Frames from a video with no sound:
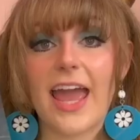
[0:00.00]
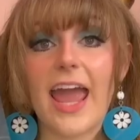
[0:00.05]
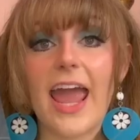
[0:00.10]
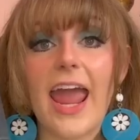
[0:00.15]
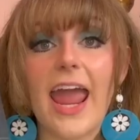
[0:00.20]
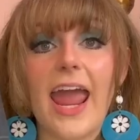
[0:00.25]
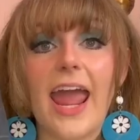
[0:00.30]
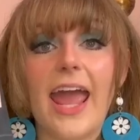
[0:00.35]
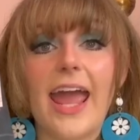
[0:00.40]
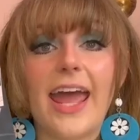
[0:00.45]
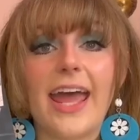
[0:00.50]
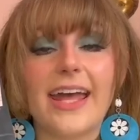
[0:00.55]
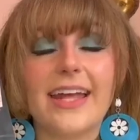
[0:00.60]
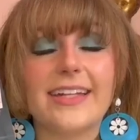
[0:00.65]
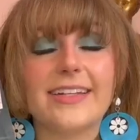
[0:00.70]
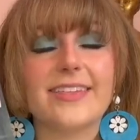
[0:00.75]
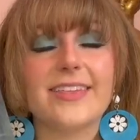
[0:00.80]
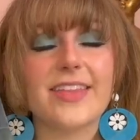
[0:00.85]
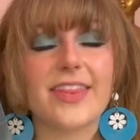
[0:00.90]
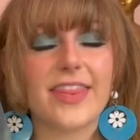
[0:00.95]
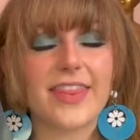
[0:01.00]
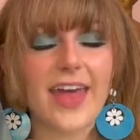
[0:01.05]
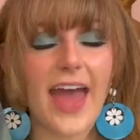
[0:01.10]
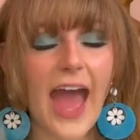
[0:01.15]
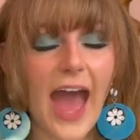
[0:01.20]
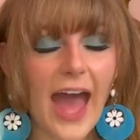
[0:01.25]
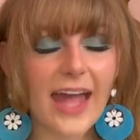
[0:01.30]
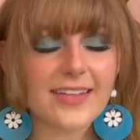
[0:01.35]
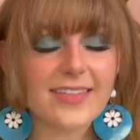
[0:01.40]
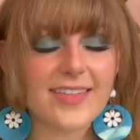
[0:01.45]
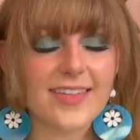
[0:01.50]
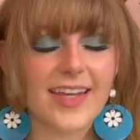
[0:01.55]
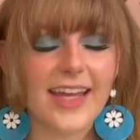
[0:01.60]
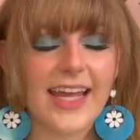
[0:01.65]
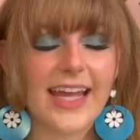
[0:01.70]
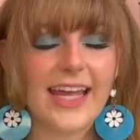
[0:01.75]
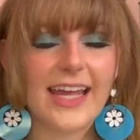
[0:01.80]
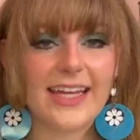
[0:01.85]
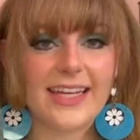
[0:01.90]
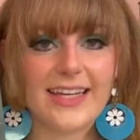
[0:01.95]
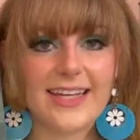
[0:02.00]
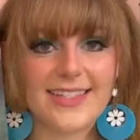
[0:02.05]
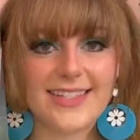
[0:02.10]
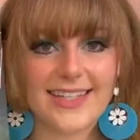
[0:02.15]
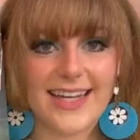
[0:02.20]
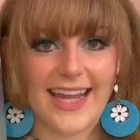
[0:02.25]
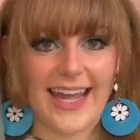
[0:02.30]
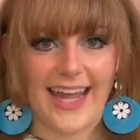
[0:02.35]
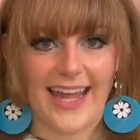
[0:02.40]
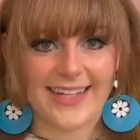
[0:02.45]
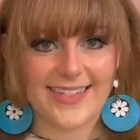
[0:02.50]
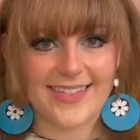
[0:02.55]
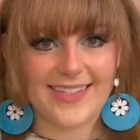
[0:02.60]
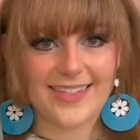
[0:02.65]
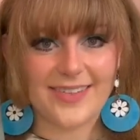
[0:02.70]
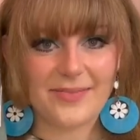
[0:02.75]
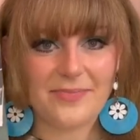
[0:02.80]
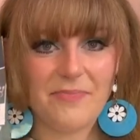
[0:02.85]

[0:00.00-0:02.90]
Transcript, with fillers: And that is it.